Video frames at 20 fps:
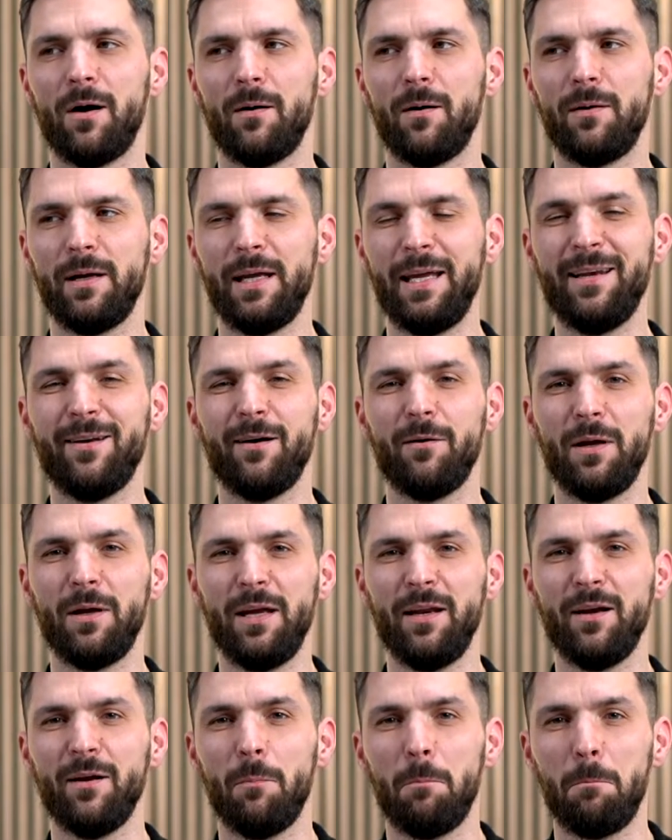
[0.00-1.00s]

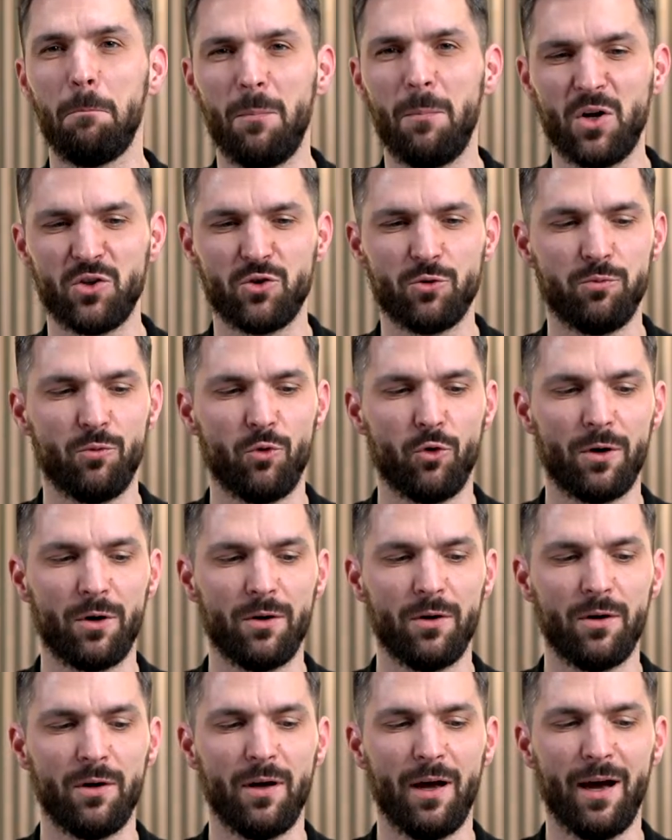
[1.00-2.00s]
in a much more
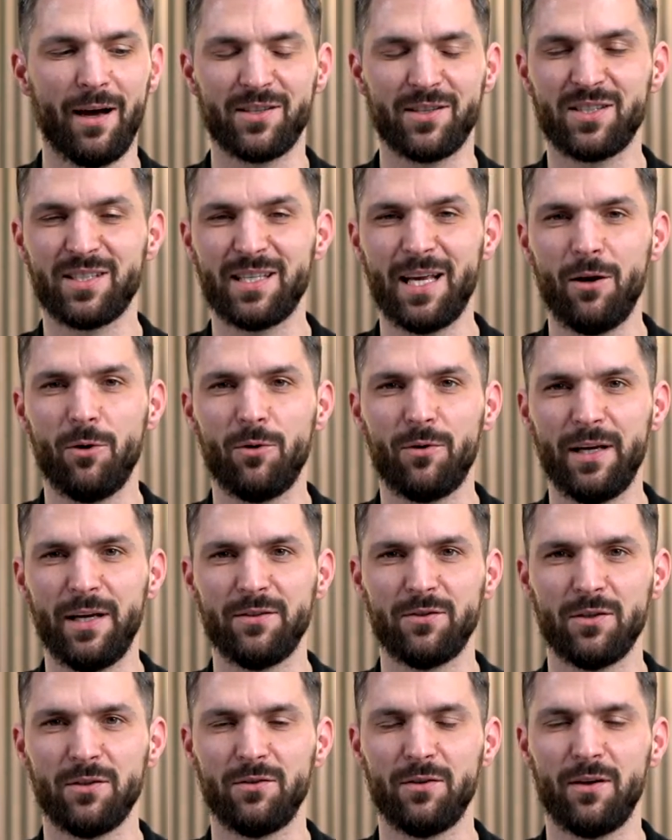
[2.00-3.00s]

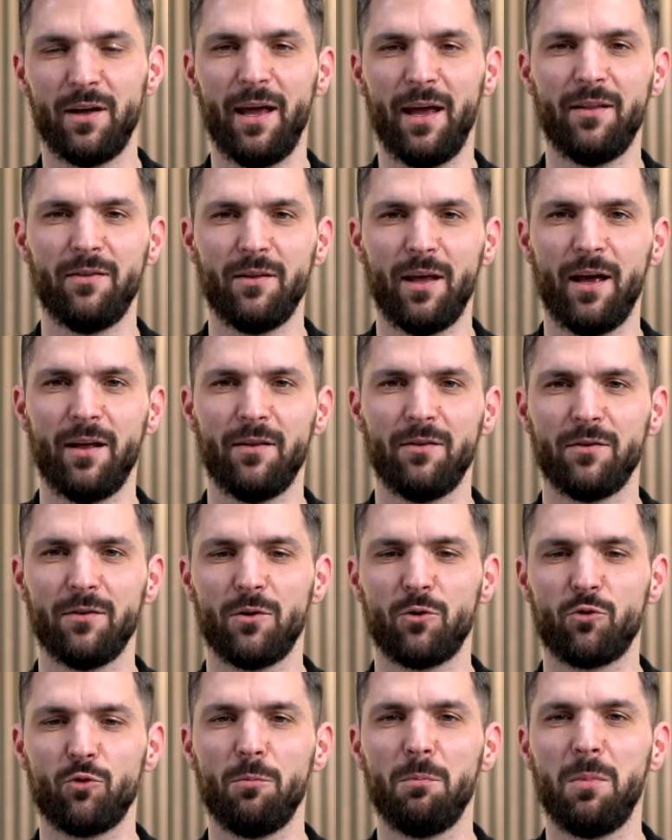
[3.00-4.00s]
accelerated and
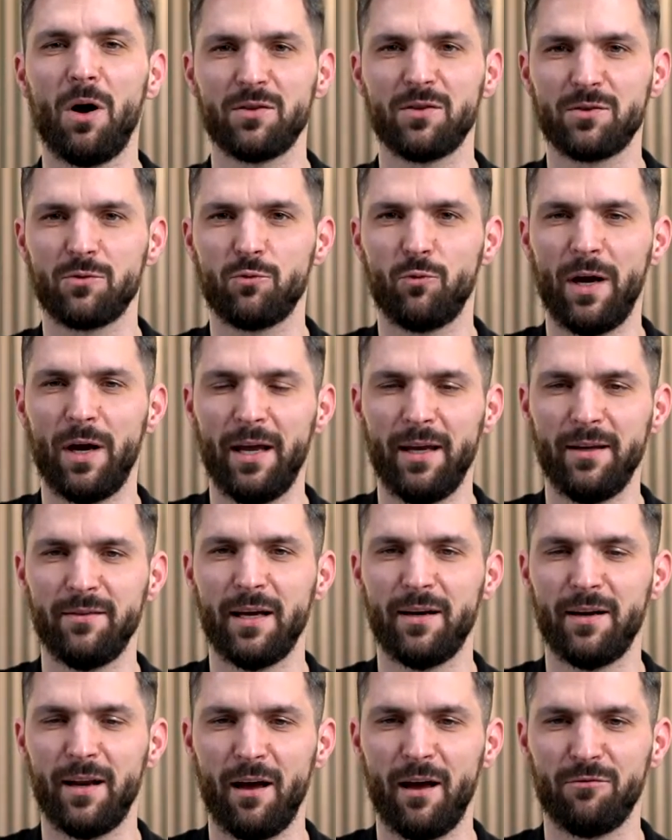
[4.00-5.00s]
robust way
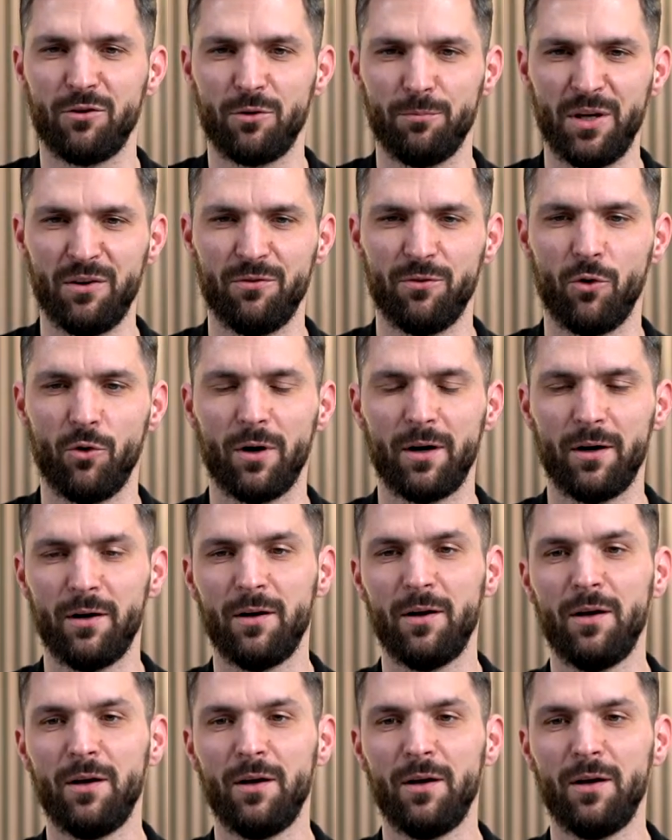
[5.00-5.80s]
than ever before.